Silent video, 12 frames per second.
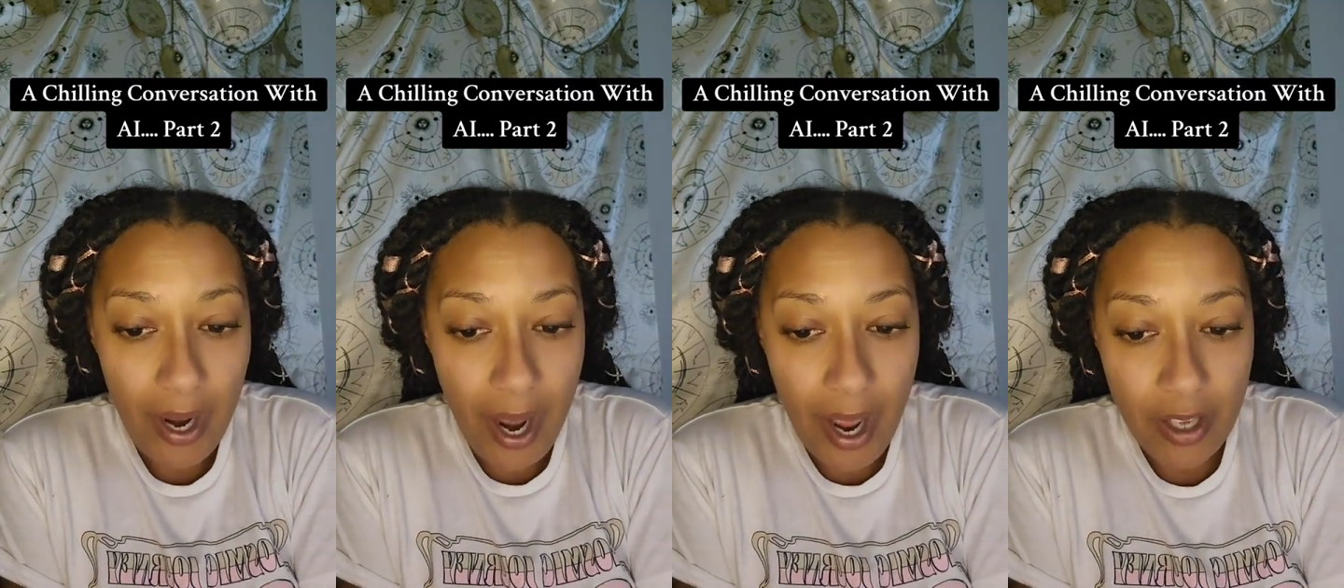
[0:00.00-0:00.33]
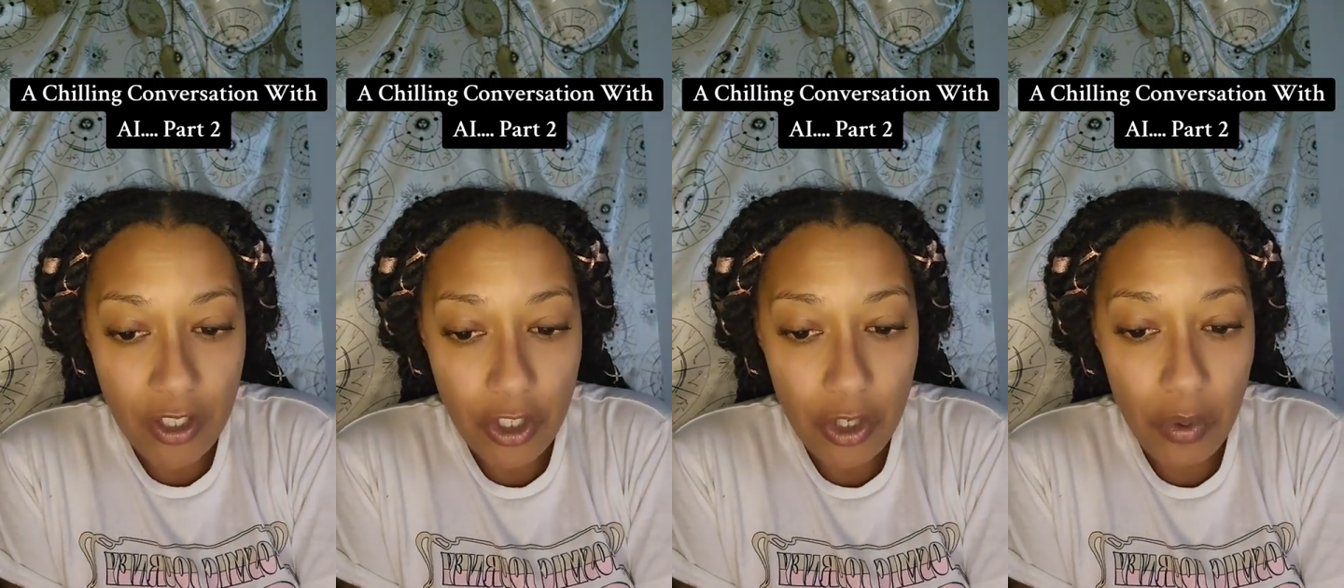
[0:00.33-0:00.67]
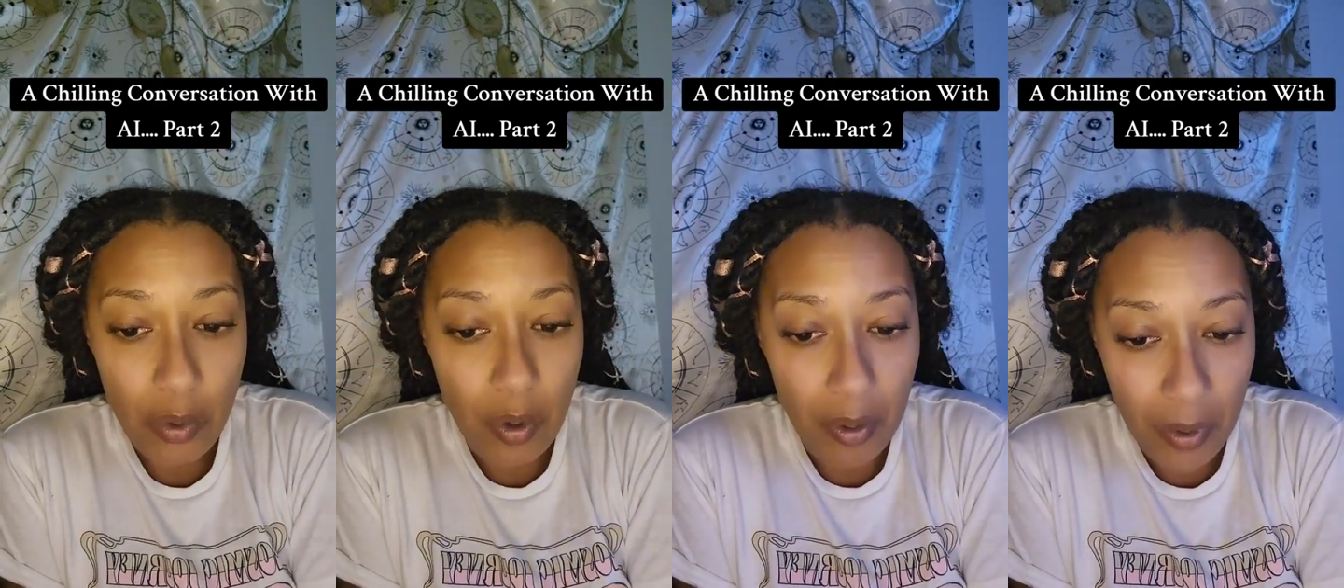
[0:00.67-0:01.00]
asked you
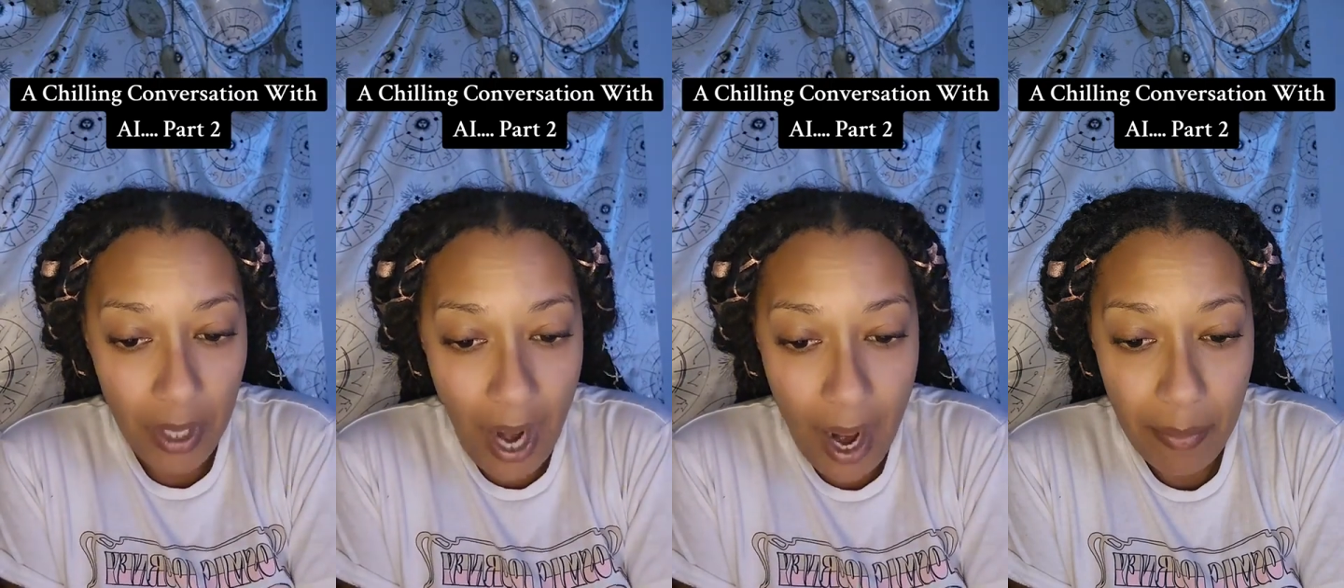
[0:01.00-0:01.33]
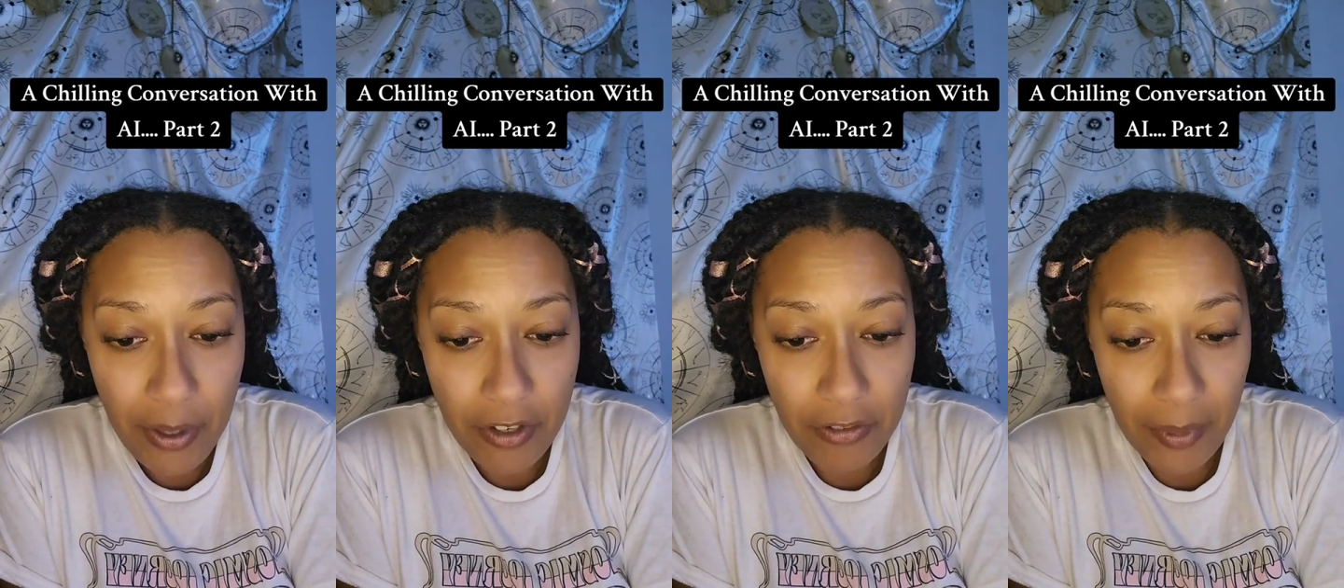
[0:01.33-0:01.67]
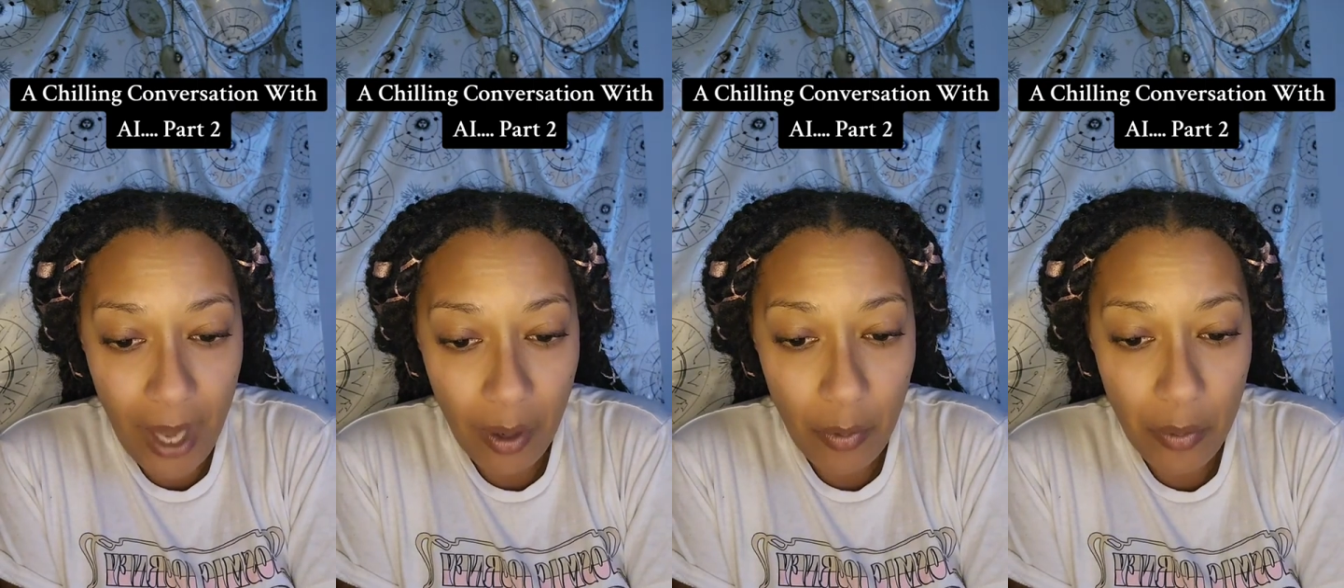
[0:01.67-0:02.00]
what would happen if
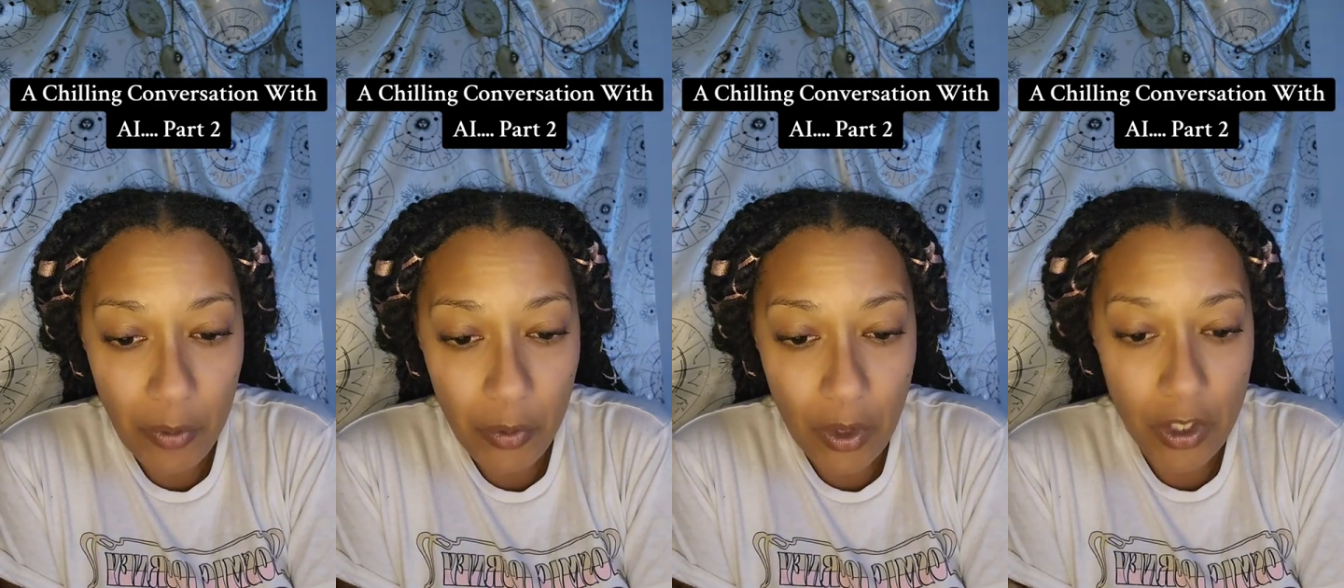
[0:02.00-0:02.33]
Black women were